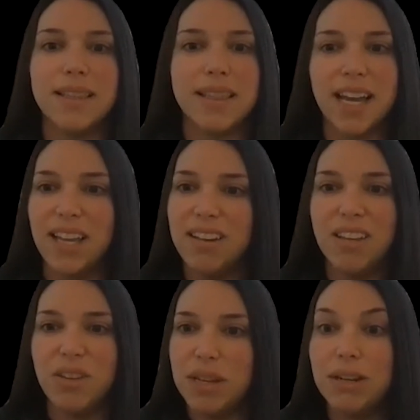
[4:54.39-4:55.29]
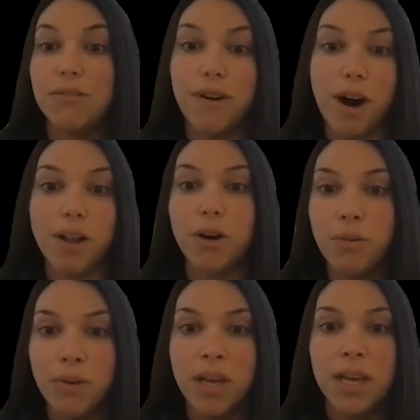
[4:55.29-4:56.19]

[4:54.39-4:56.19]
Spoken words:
that you need to follow